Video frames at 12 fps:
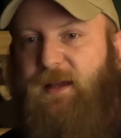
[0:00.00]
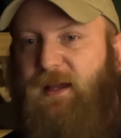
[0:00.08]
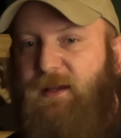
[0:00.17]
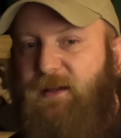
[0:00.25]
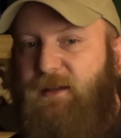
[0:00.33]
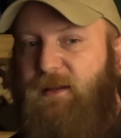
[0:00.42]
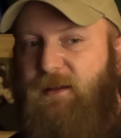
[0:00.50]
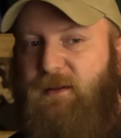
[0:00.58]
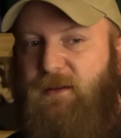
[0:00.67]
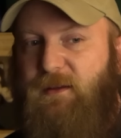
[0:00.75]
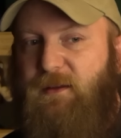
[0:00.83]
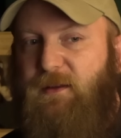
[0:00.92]
and
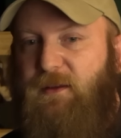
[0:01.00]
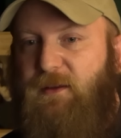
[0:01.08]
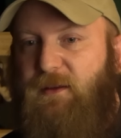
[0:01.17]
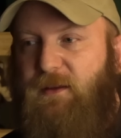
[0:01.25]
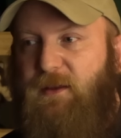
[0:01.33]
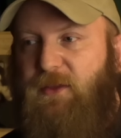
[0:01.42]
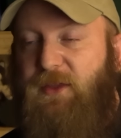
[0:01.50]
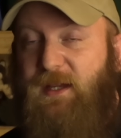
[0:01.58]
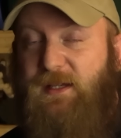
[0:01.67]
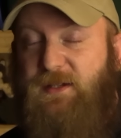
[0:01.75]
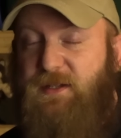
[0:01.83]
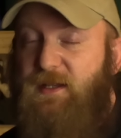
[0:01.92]

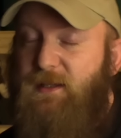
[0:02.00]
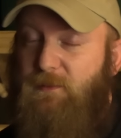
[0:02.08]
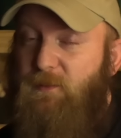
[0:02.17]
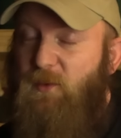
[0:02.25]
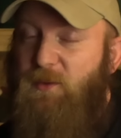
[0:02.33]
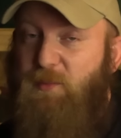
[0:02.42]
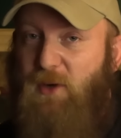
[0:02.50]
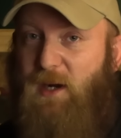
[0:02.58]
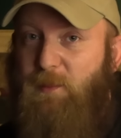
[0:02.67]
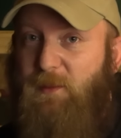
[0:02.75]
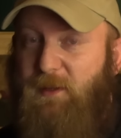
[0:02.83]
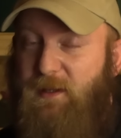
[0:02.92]
things that would
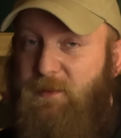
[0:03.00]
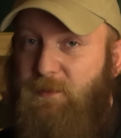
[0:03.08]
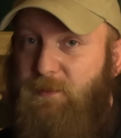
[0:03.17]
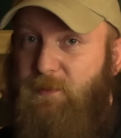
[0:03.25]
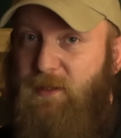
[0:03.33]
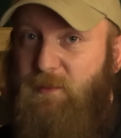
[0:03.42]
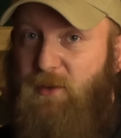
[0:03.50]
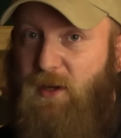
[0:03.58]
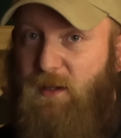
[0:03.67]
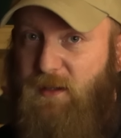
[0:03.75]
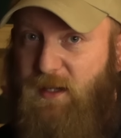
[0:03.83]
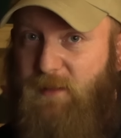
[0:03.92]
probably be
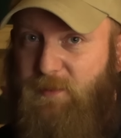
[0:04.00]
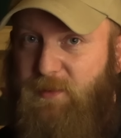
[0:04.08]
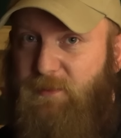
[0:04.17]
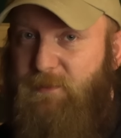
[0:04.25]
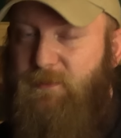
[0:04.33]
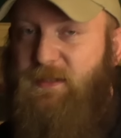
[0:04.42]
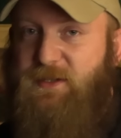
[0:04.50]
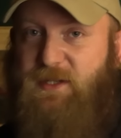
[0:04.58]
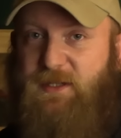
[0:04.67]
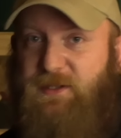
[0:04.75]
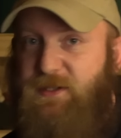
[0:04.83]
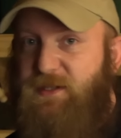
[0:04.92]
brought up,
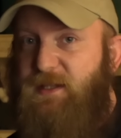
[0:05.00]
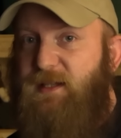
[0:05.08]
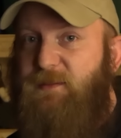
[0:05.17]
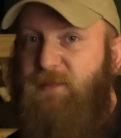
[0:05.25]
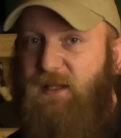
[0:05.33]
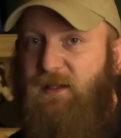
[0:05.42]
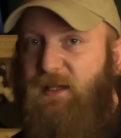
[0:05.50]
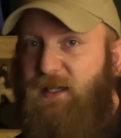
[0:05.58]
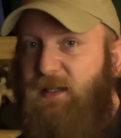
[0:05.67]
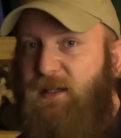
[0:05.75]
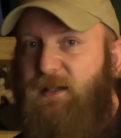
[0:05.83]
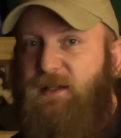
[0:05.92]
such as the
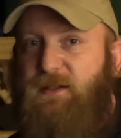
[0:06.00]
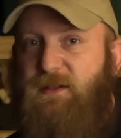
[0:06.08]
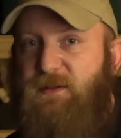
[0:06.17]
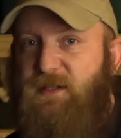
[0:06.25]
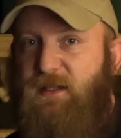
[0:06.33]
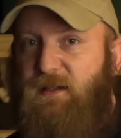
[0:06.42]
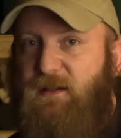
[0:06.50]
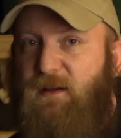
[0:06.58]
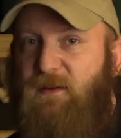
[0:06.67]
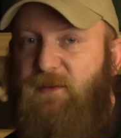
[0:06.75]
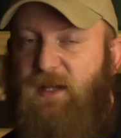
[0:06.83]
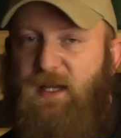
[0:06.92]
ability to send a
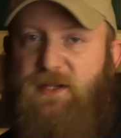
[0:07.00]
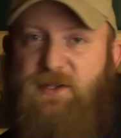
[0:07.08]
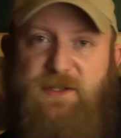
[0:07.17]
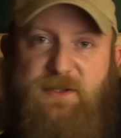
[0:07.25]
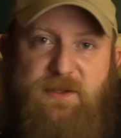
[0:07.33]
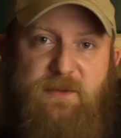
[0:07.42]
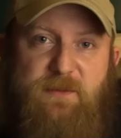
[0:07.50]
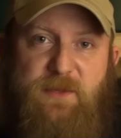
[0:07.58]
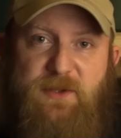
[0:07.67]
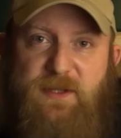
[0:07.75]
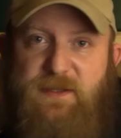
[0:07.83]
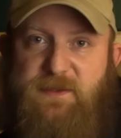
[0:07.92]
notification to
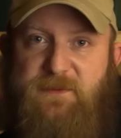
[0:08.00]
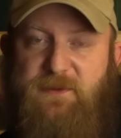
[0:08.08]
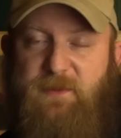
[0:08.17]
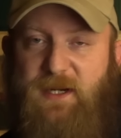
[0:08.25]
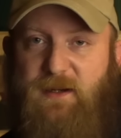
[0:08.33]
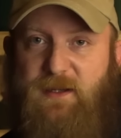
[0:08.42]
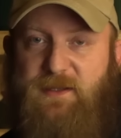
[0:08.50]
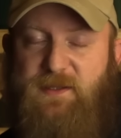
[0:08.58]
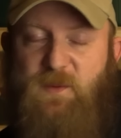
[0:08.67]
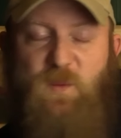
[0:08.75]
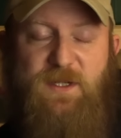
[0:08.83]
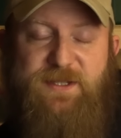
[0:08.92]
millions of Americans
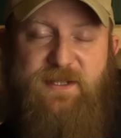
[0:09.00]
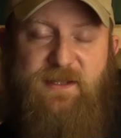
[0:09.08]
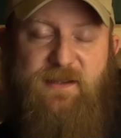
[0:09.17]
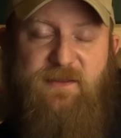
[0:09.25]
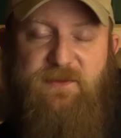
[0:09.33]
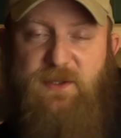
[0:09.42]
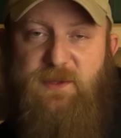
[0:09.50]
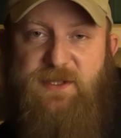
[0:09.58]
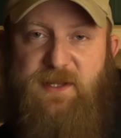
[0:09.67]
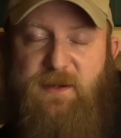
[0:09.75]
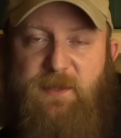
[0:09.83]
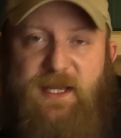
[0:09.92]
at once and
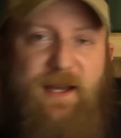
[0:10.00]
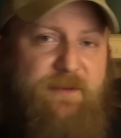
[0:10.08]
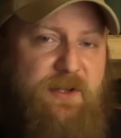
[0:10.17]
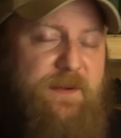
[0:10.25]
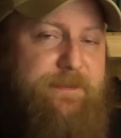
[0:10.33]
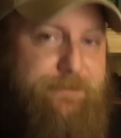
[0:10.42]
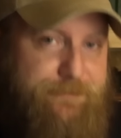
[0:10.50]
influence their behavior.